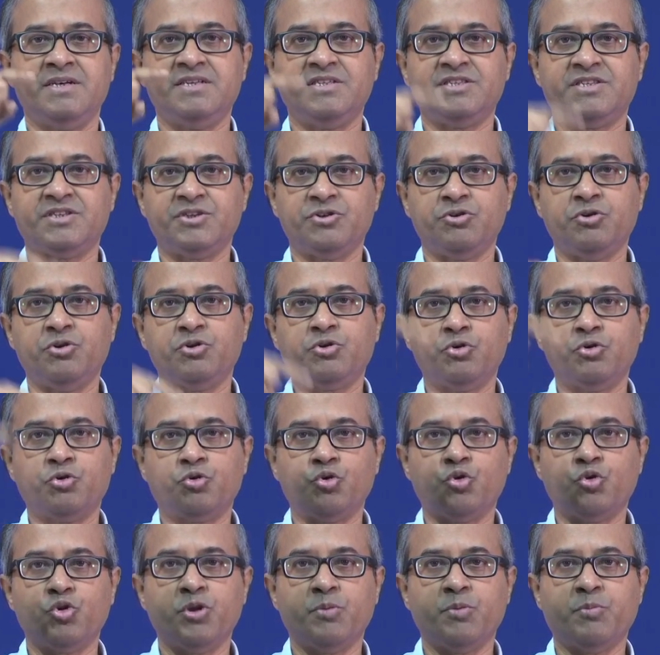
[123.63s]
0 to
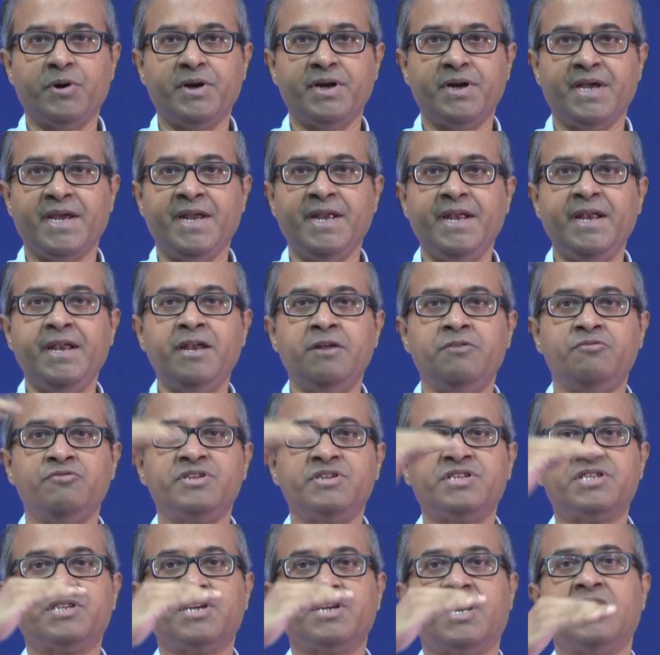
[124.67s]
2 to the power n
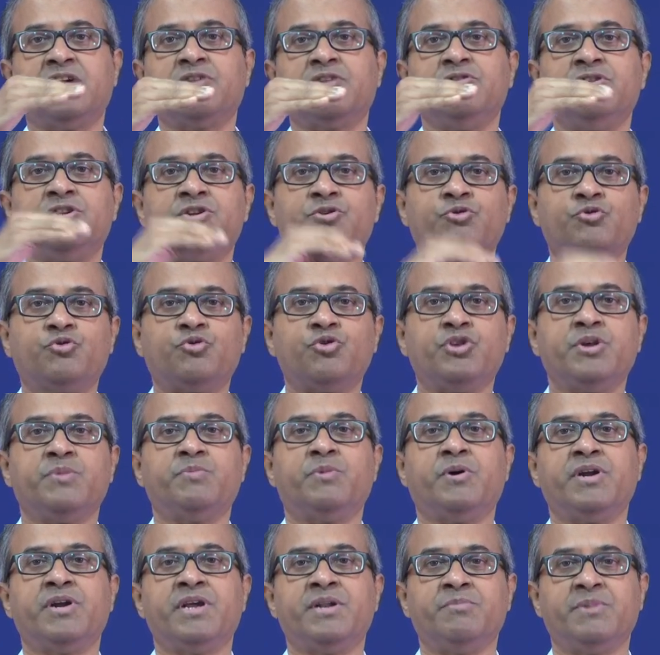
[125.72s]
we start with 2 to the
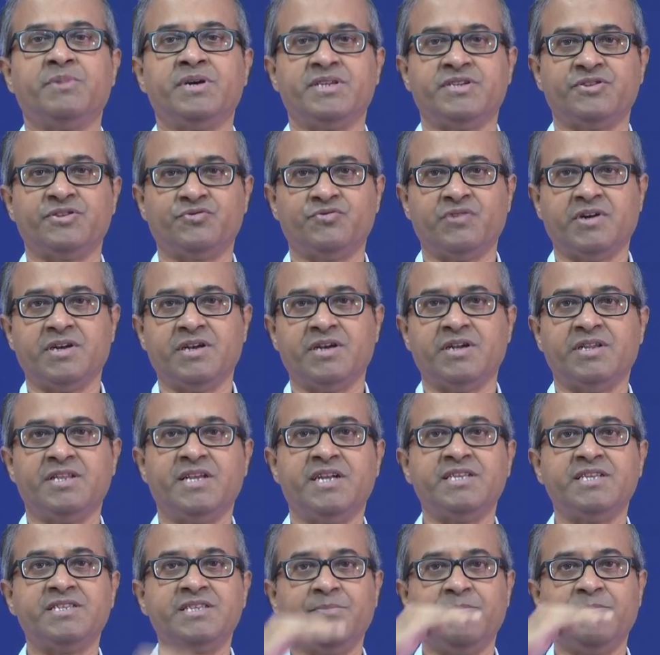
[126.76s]
power n minus 1
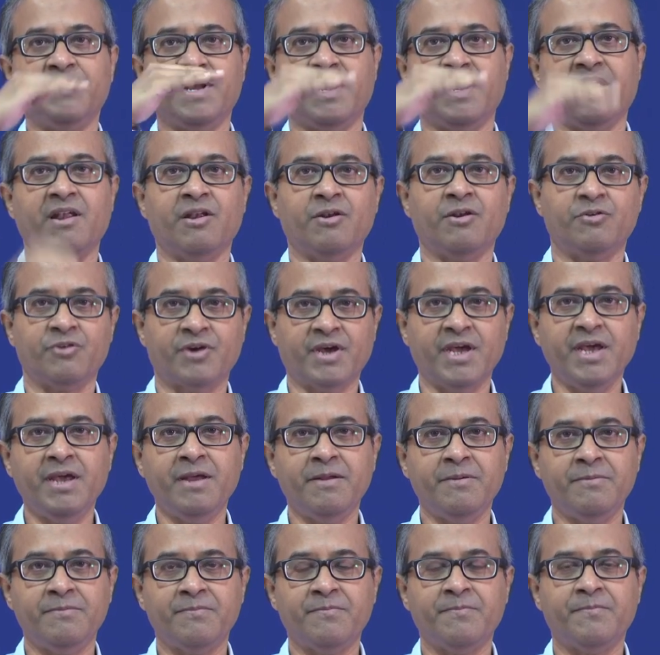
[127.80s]
that is the middle. Okay?
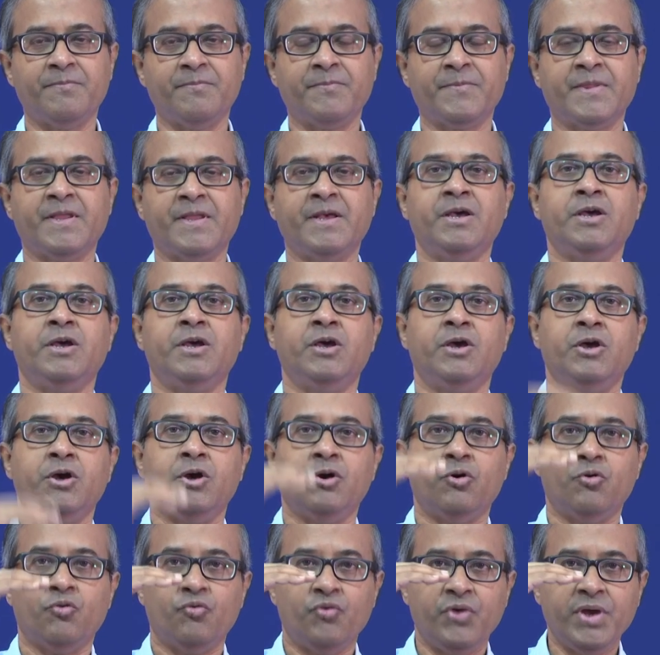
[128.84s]

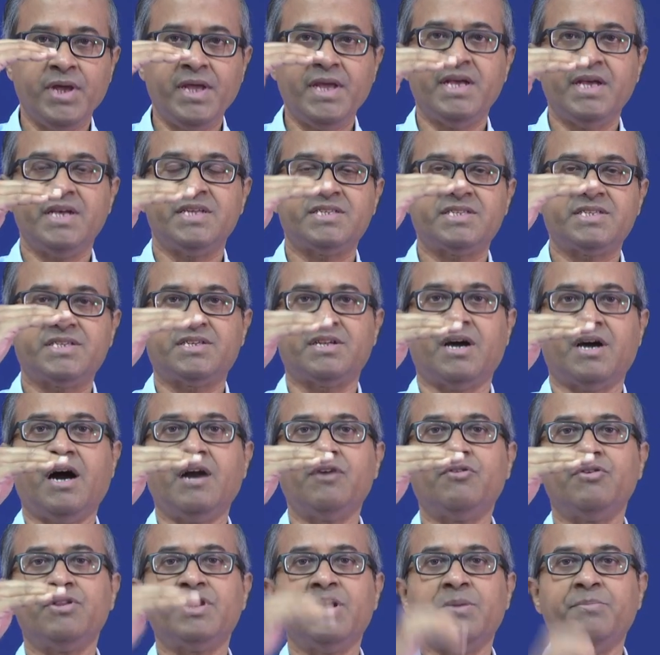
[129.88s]
We
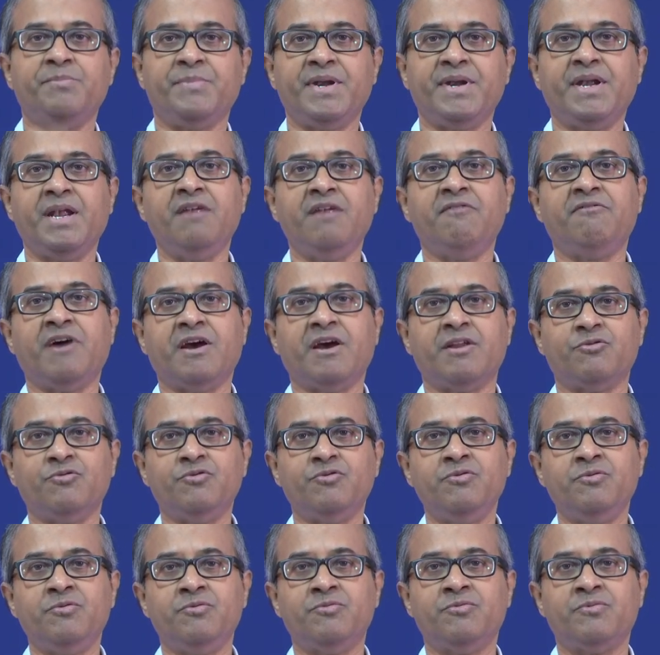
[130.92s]
start with a middle
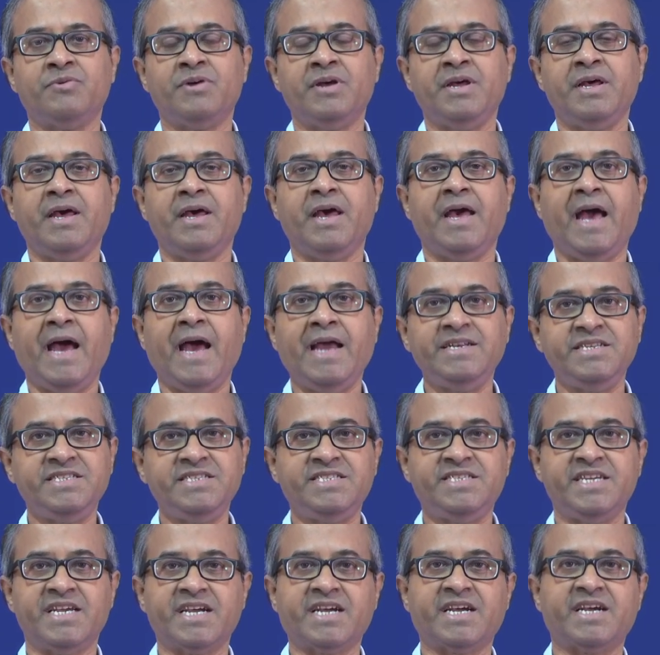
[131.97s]
value
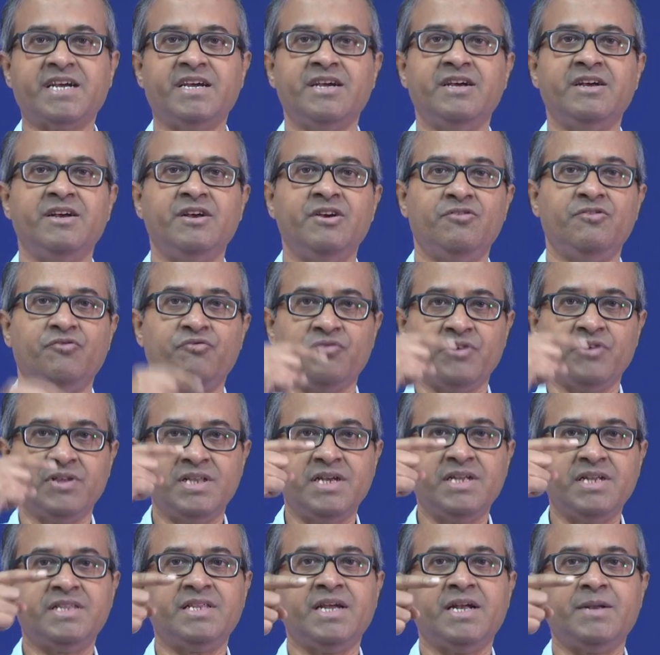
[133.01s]
and check
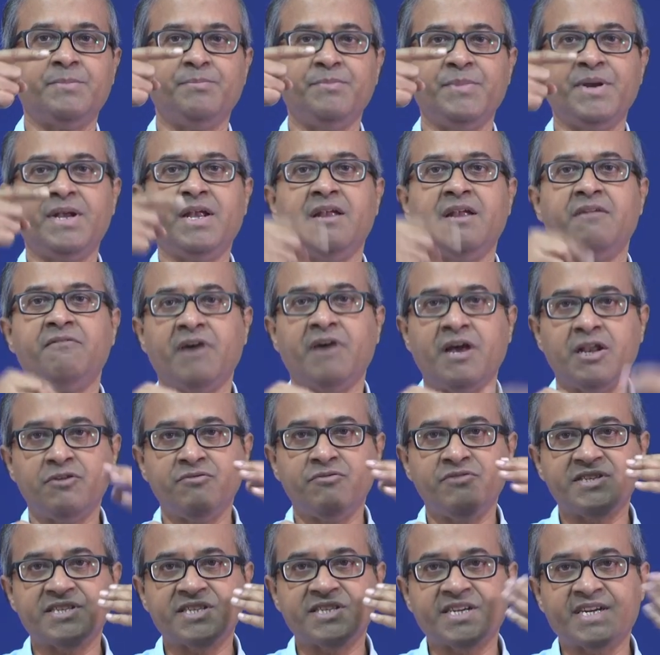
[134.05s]
whether that middle
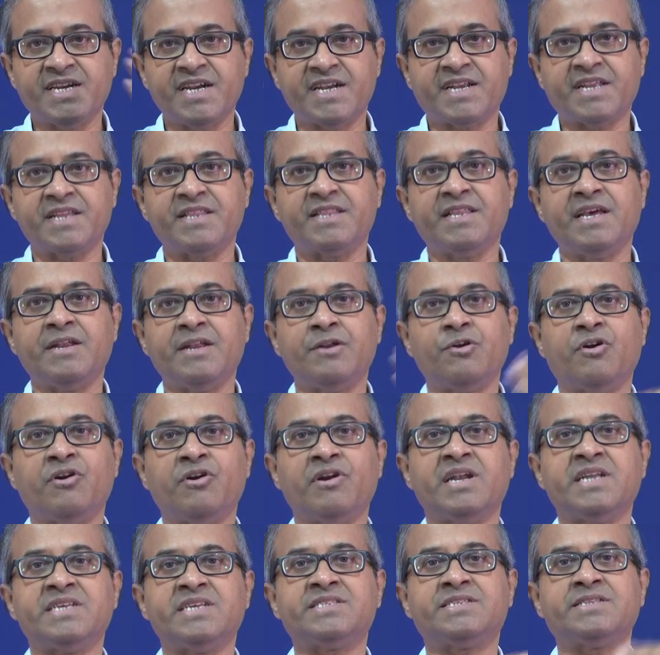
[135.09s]
value is greater than or
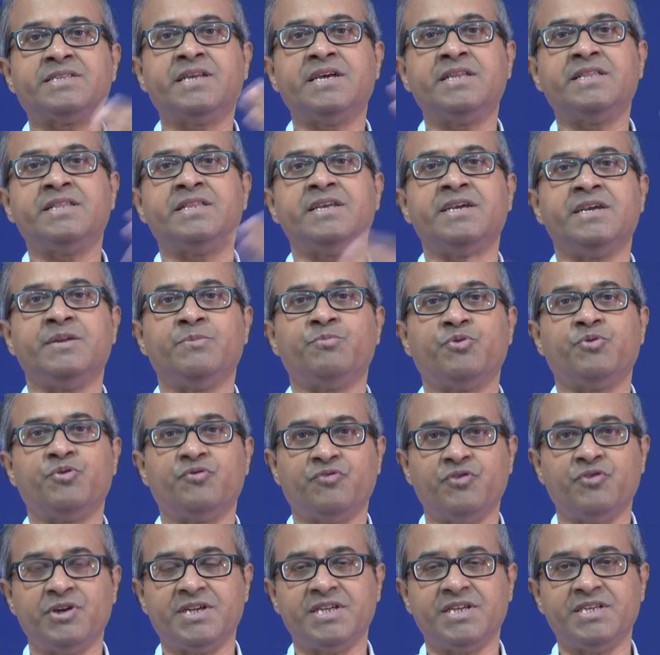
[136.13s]
less than the input
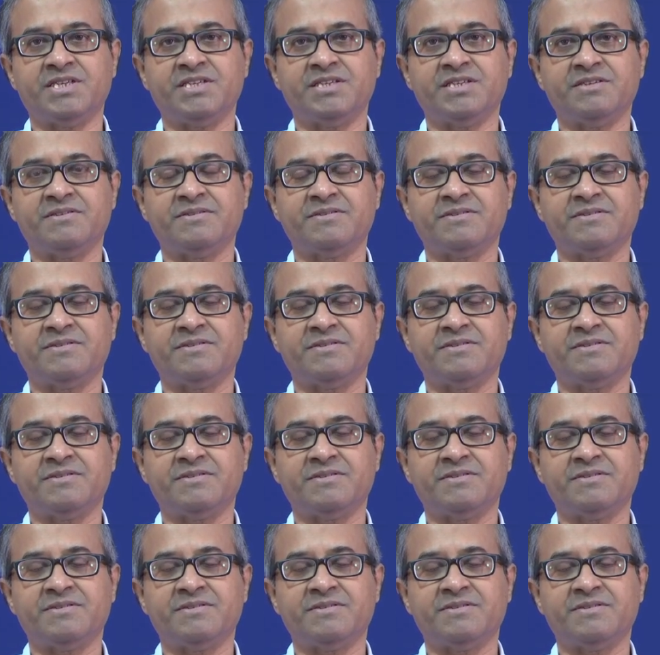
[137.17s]
voltage.